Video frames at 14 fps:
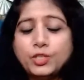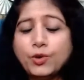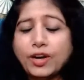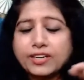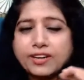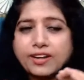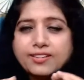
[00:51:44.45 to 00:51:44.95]

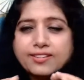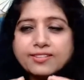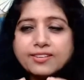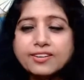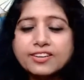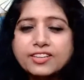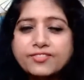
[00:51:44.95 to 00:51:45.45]
You are
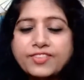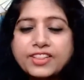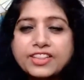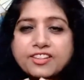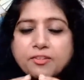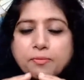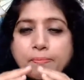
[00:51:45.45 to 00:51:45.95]
concerned
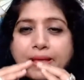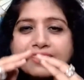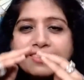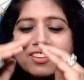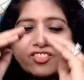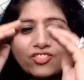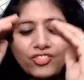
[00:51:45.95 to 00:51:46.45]
with his
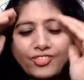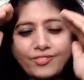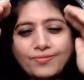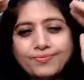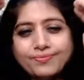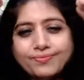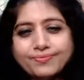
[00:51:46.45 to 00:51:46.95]

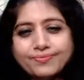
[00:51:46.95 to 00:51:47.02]
message.